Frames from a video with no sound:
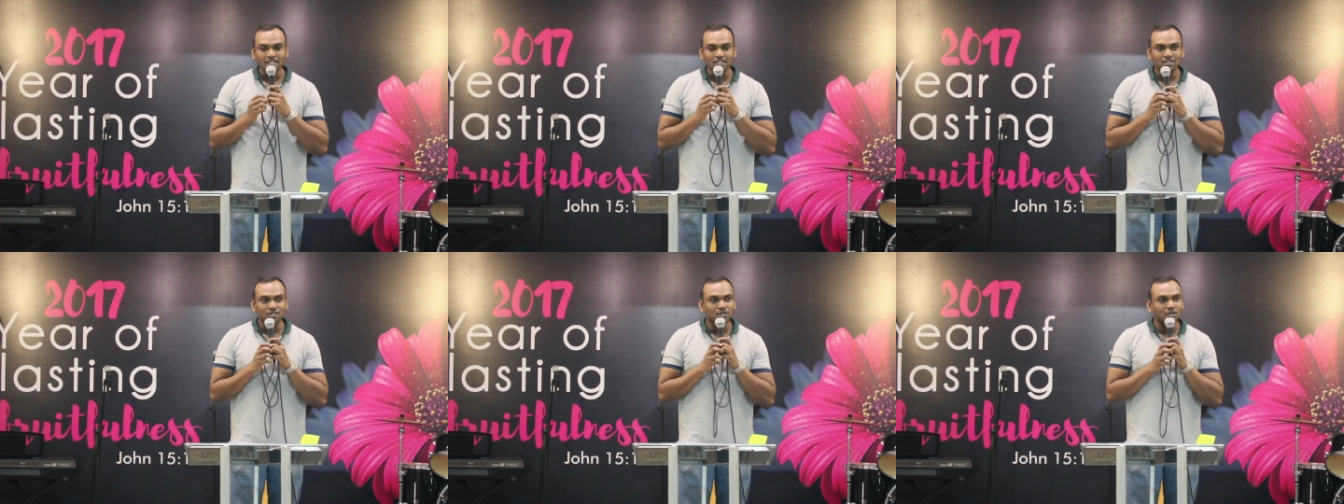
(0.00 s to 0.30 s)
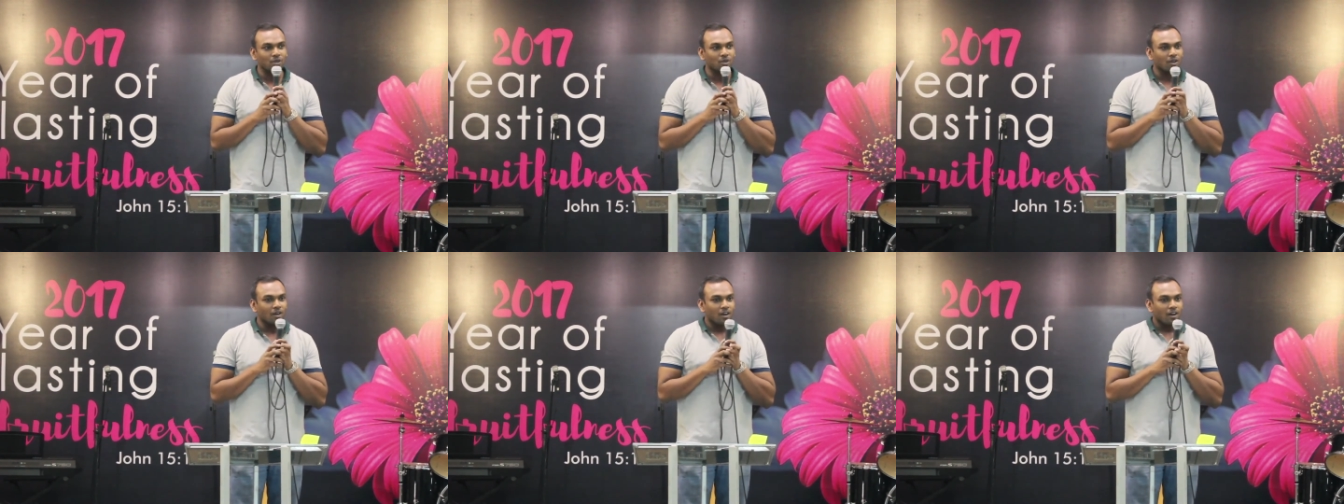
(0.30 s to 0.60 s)

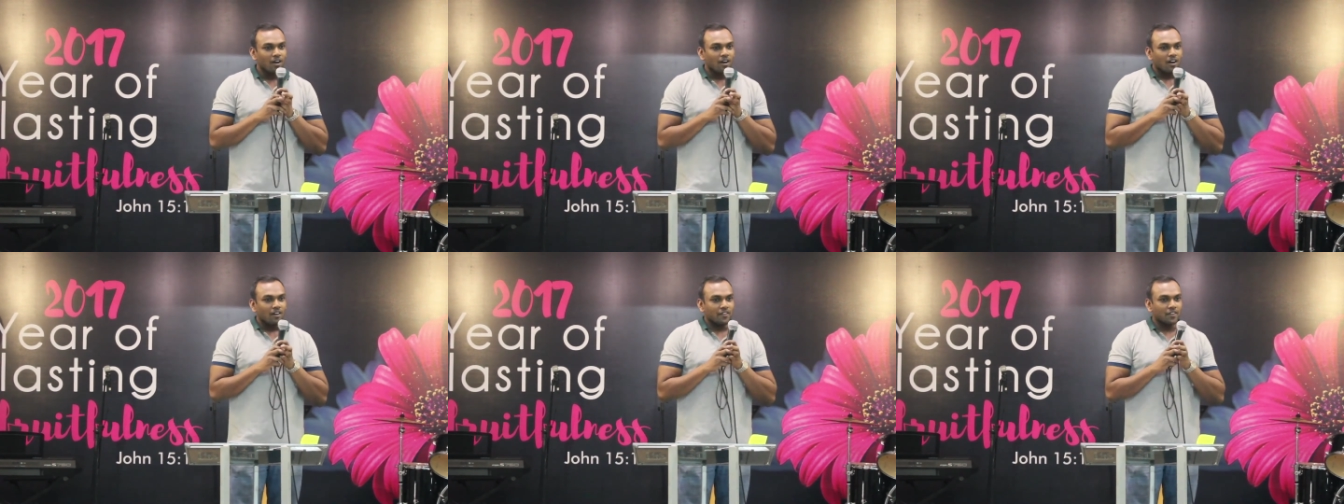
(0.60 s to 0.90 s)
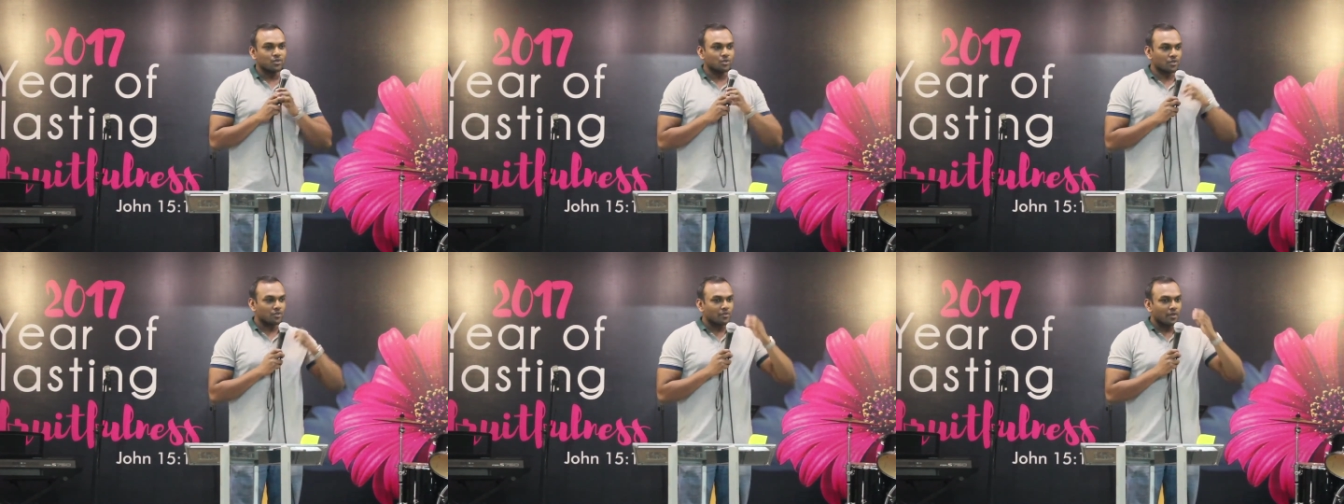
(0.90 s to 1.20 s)
So
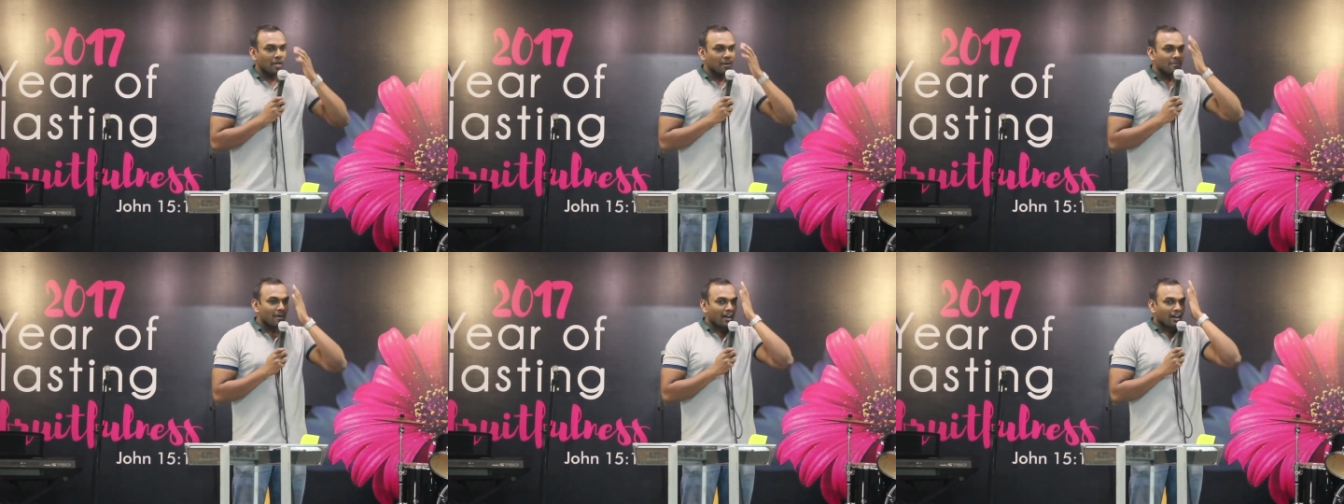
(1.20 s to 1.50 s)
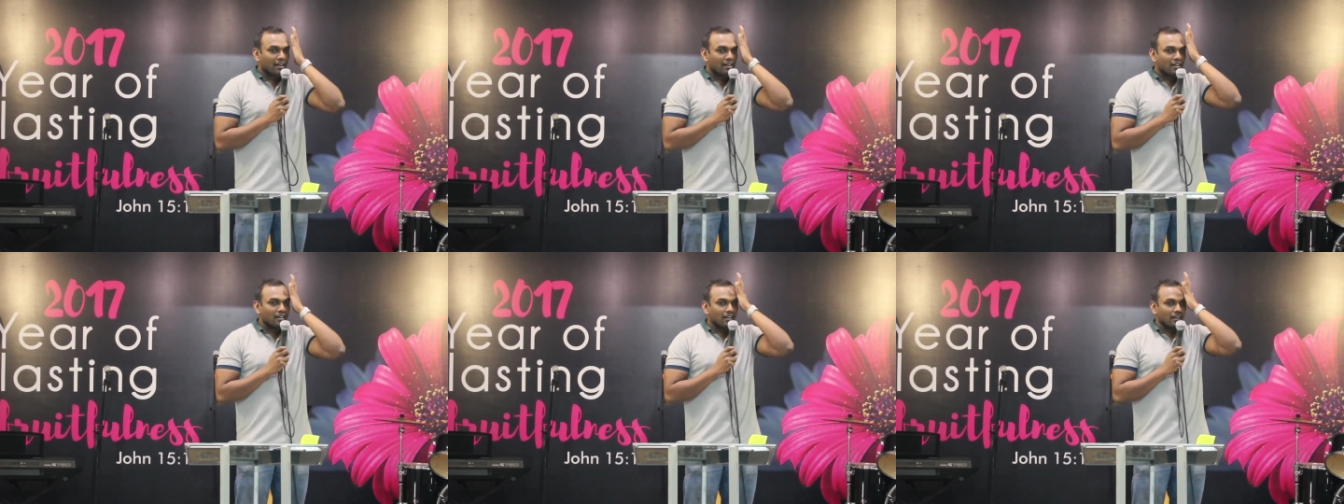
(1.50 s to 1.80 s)
this was way
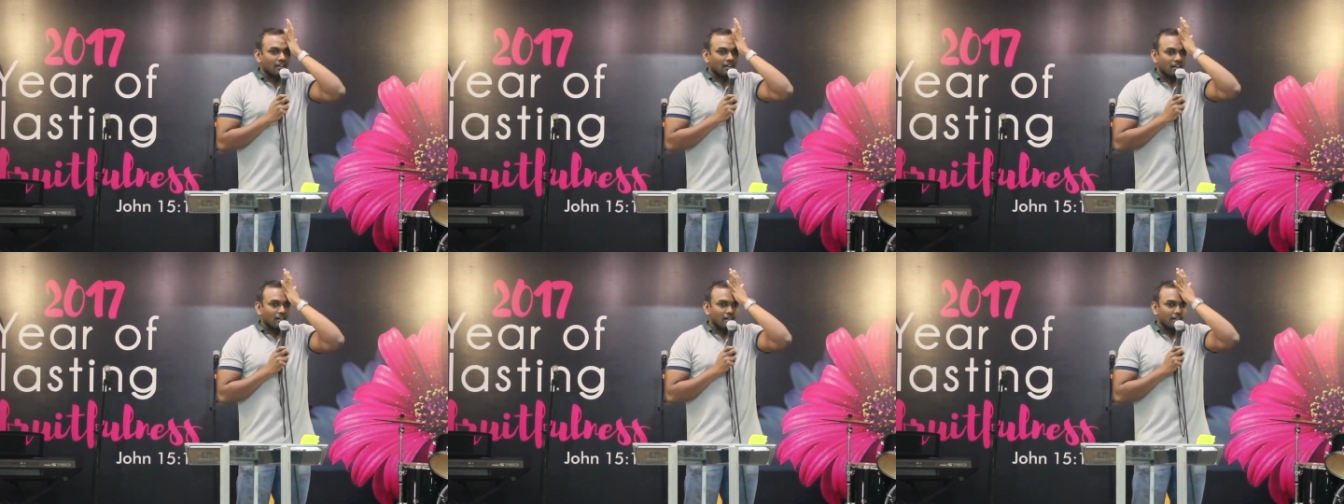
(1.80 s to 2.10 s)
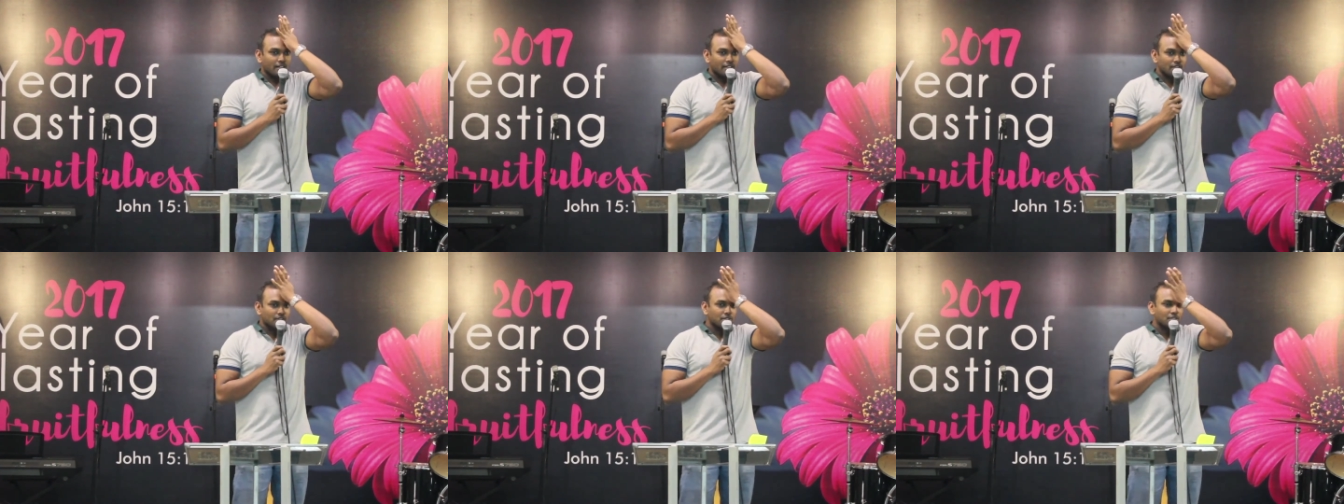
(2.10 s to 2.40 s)
back uh,
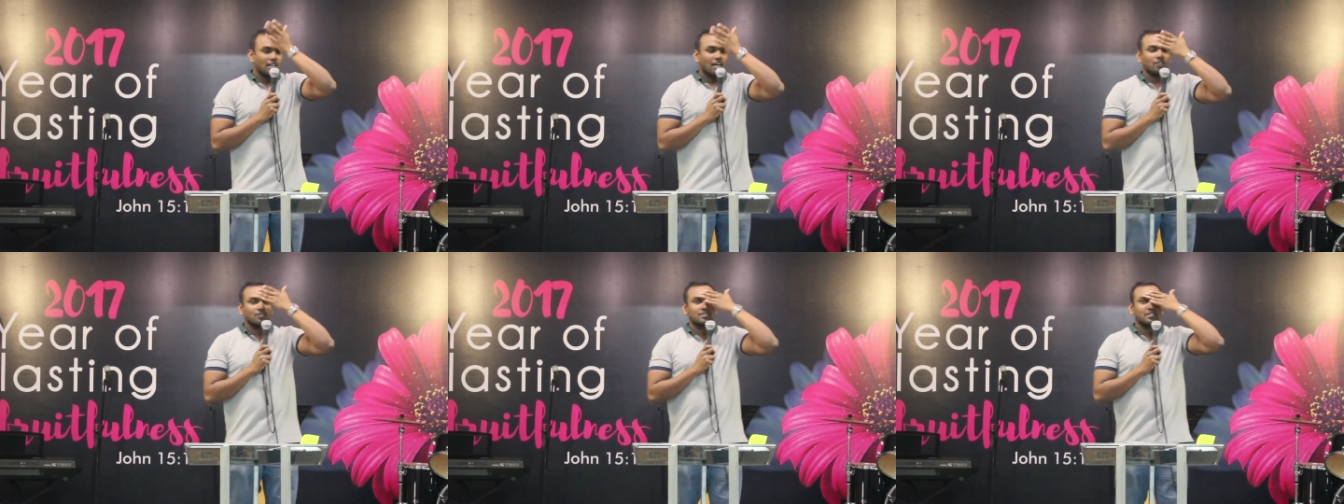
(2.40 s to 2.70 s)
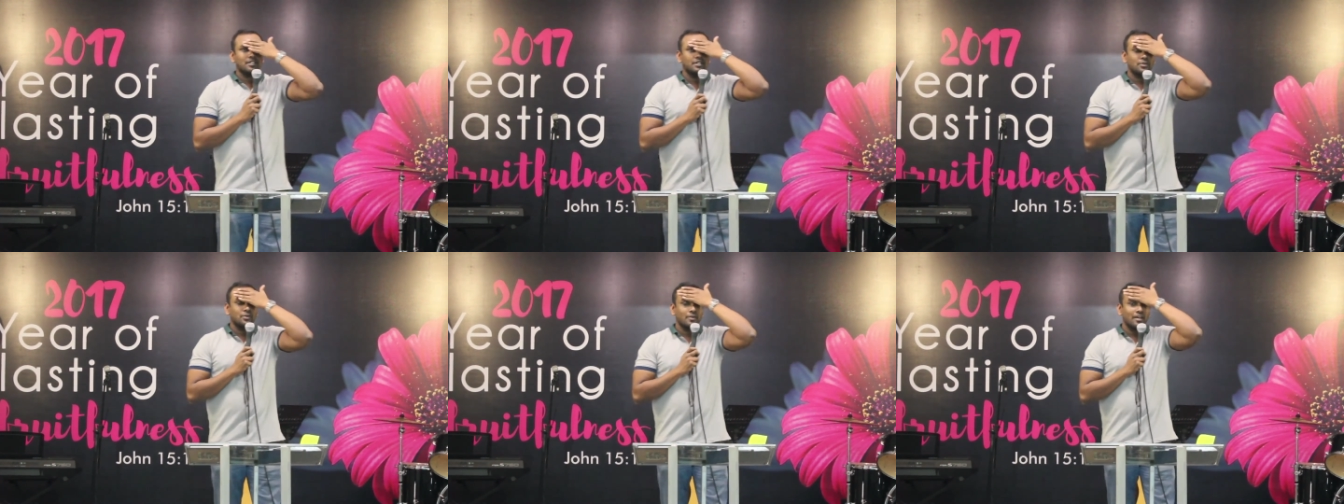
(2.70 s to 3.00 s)
in
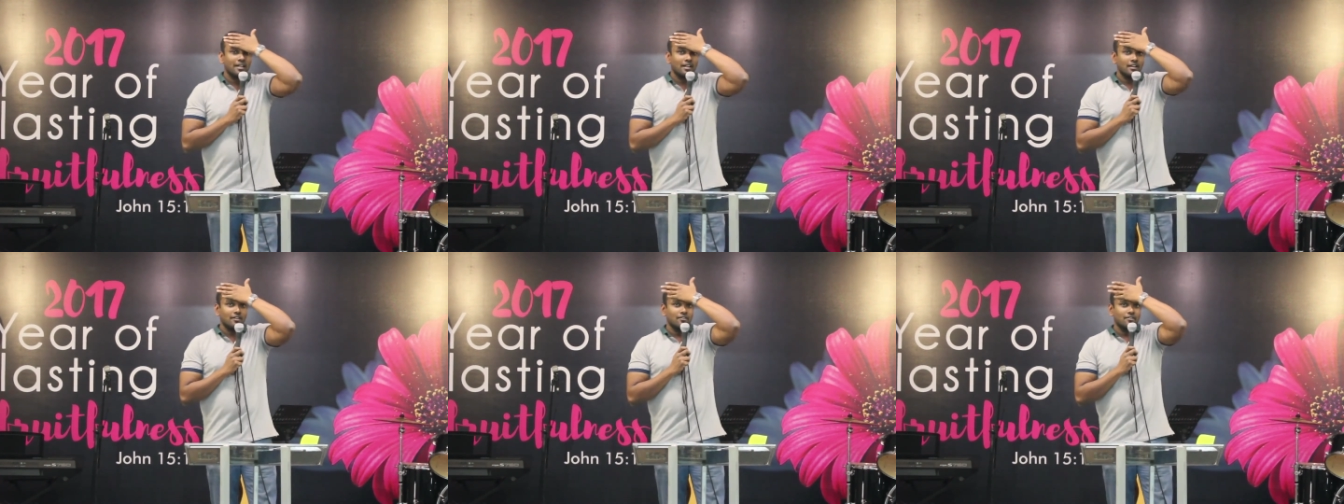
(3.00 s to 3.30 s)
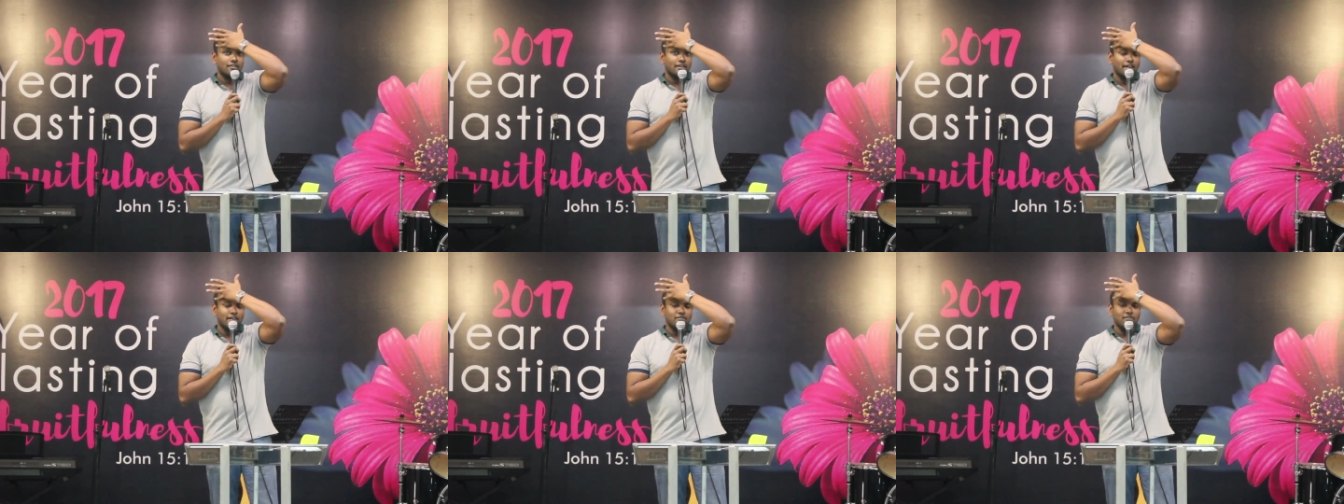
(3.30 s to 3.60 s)

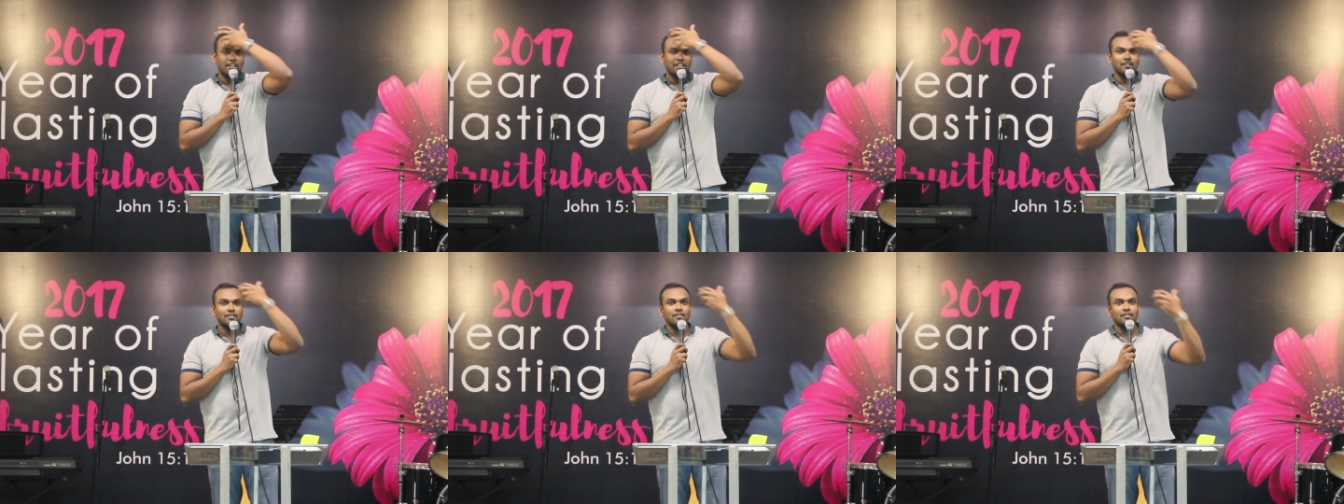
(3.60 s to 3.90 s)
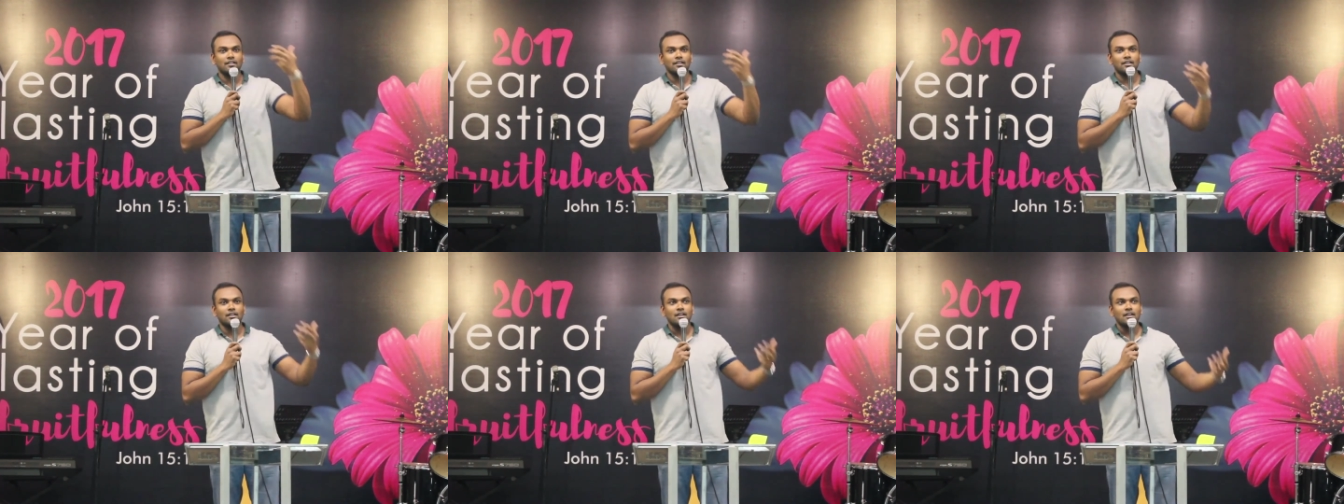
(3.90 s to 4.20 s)
2012 uh, when
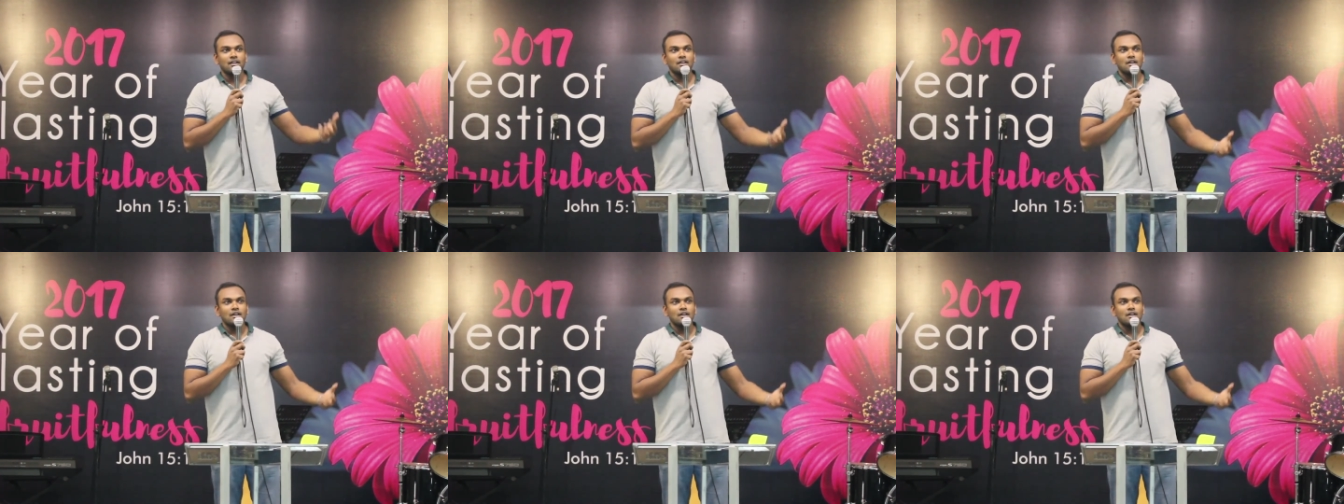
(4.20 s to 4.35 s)
uh,